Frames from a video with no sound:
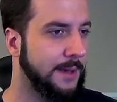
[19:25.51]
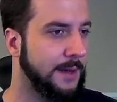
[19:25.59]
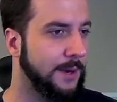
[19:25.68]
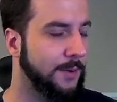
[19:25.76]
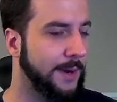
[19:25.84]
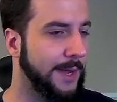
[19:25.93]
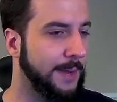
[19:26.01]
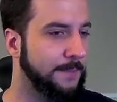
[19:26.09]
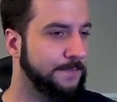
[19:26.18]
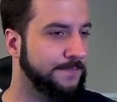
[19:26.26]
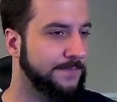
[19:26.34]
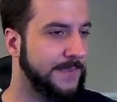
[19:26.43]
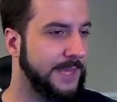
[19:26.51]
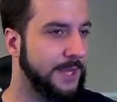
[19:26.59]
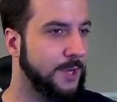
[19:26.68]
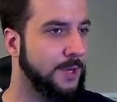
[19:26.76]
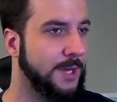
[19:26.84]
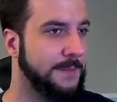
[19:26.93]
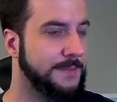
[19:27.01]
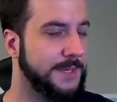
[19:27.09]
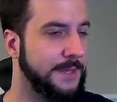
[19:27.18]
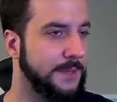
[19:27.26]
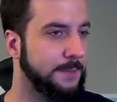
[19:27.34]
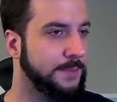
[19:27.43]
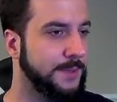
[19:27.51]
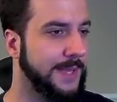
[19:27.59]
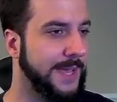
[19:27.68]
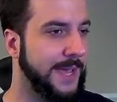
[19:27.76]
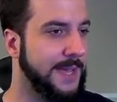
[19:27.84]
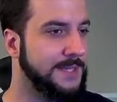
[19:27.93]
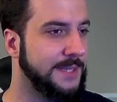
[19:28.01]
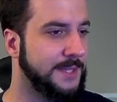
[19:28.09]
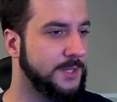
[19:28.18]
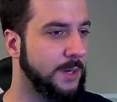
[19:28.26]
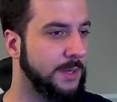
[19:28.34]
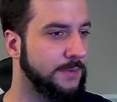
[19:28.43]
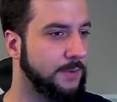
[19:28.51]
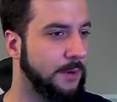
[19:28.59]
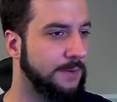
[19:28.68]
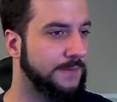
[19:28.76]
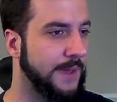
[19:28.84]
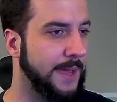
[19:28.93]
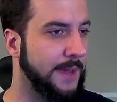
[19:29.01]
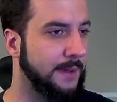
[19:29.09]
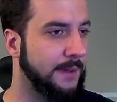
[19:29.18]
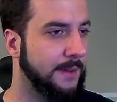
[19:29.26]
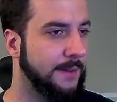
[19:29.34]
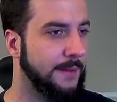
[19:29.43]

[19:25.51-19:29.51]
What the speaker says: All right. Here comes the Blaze. Let's go ahead and throw a Fang.